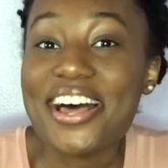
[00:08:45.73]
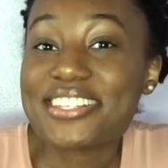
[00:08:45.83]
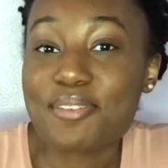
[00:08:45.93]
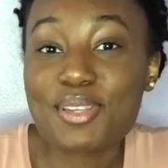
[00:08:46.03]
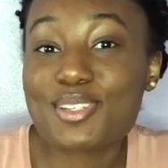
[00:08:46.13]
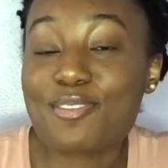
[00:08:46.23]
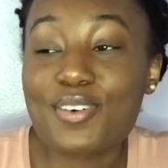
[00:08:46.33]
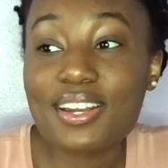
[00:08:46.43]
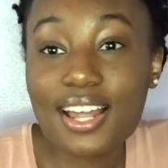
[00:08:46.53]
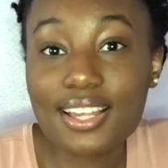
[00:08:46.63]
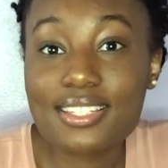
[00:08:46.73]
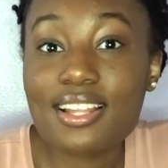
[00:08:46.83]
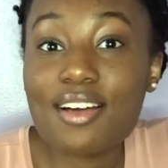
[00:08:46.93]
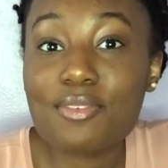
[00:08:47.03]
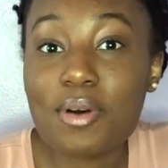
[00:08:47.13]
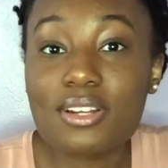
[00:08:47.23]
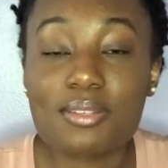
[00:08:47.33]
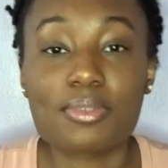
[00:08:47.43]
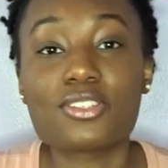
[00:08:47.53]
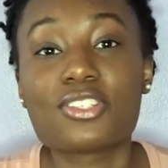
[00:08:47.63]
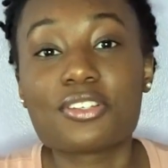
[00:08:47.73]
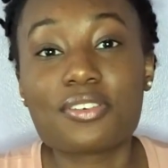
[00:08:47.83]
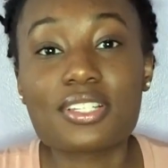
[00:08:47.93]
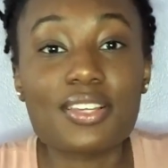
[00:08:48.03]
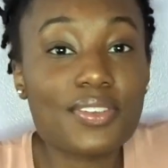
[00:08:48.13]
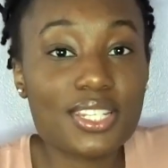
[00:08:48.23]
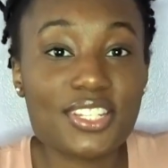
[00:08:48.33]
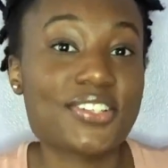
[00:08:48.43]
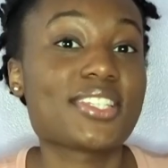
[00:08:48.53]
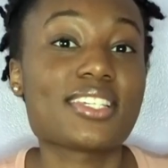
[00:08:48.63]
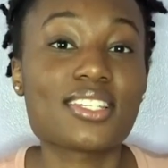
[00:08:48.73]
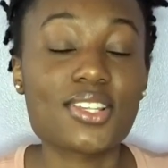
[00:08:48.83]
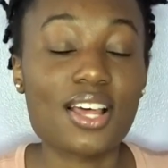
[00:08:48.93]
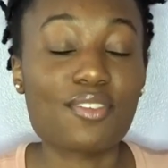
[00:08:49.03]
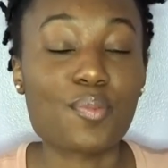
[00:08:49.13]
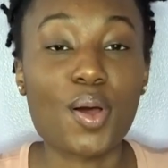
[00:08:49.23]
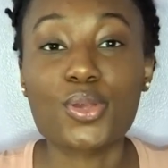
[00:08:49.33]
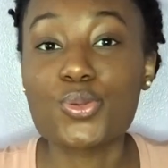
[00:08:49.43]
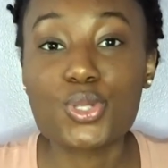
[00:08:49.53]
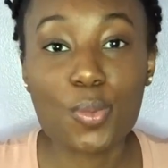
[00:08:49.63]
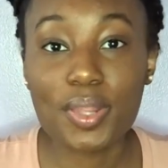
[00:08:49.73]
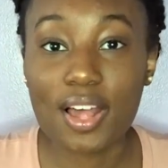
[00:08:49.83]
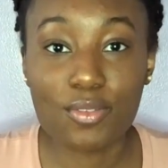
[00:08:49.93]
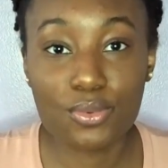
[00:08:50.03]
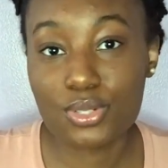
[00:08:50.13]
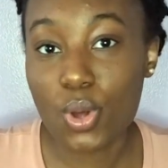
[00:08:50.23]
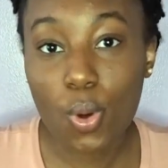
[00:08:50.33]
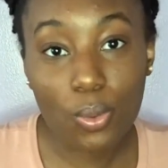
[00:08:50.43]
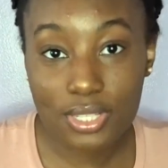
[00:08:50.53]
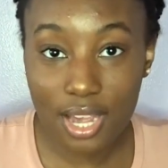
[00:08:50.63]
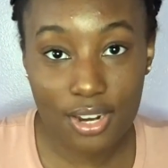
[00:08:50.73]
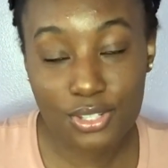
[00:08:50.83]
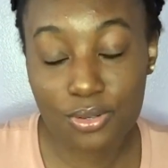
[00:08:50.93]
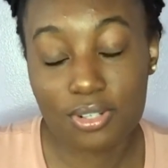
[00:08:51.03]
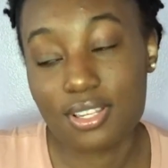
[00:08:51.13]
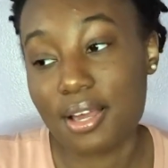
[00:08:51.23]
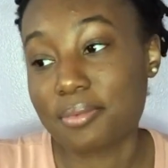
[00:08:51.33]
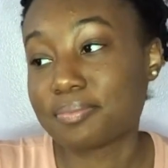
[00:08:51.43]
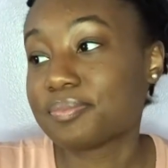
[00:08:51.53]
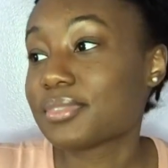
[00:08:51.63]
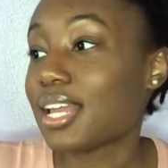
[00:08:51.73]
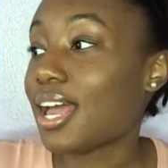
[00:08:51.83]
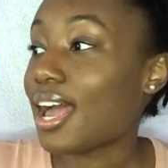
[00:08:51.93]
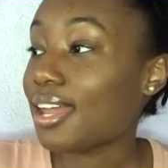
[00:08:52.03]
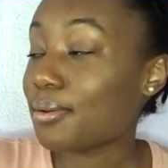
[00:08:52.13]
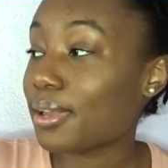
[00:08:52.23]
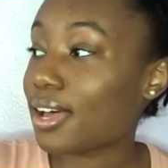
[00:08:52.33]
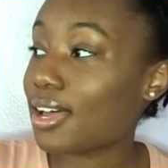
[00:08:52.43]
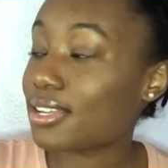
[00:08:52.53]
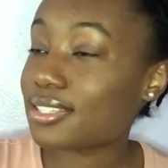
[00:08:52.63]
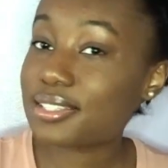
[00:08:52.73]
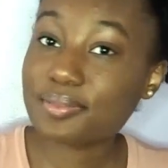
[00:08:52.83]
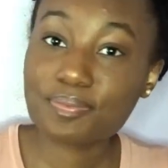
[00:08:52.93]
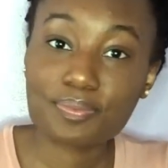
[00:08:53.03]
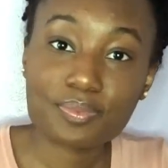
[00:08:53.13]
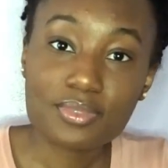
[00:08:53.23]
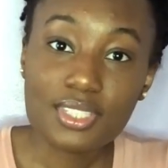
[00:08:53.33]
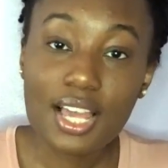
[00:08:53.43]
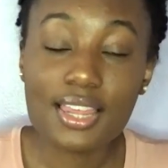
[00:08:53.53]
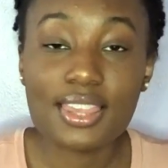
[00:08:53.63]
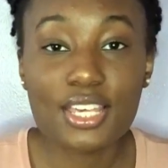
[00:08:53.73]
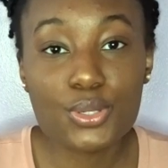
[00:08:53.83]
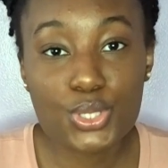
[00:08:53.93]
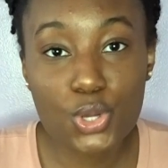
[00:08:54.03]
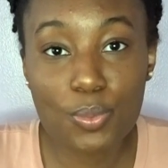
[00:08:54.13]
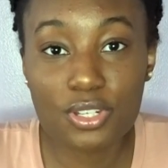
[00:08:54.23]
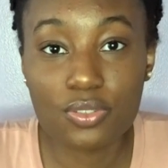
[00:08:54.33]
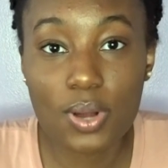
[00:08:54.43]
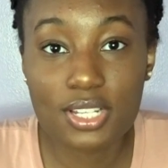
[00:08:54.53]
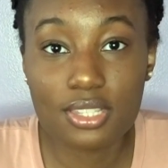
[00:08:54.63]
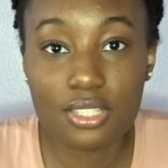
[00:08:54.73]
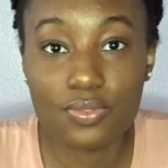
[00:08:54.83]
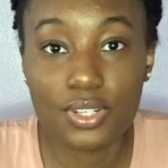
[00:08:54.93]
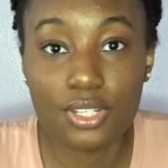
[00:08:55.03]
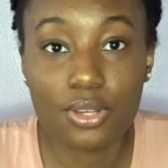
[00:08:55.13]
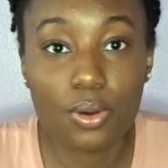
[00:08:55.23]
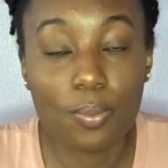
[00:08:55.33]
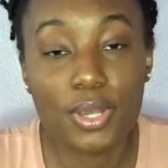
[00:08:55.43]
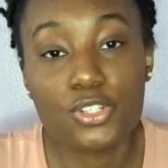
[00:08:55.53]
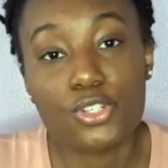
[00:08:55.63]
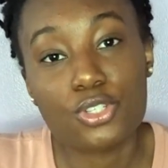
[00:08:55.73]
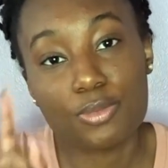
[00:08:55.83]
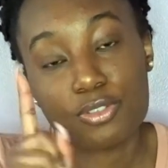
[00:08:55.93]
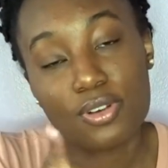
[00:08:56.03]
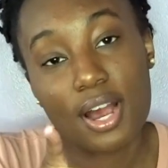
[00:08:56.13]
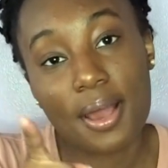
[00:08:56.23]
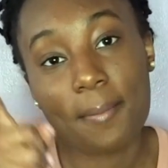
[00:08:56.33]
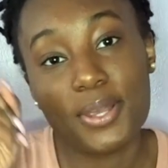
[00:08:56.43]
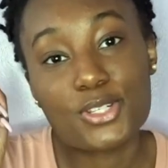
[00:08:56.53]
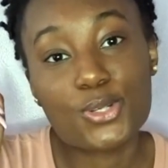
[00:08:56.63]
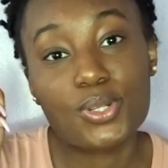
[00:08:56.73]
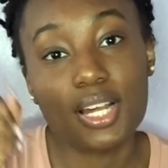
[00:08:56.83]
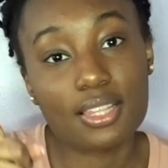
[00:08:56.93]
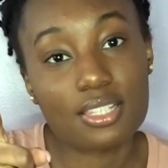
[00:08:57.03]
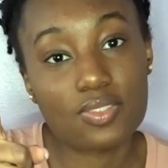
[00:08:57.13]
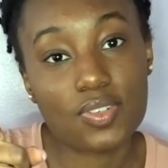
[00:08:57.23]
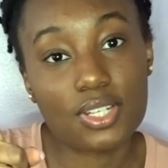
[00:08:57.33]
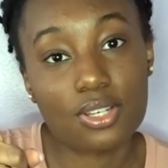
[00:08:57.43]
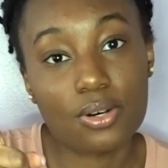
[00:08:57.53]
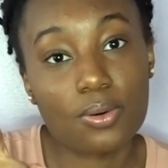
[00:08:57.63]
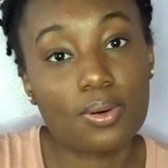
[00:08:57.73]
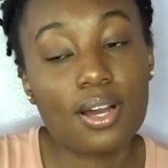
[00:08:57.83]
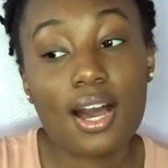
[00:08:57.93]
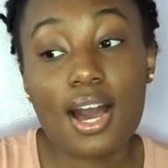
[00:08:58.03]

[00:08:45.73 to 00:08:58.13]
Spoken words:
some things are funny. I like to laugh about it. Some things are serious. Even the serious things I still laugh about. You saw me laugh through this whole entire story time. Anyway, guys, thank you so much for watching this video. Make sure you subscribe. Make sure you like this video.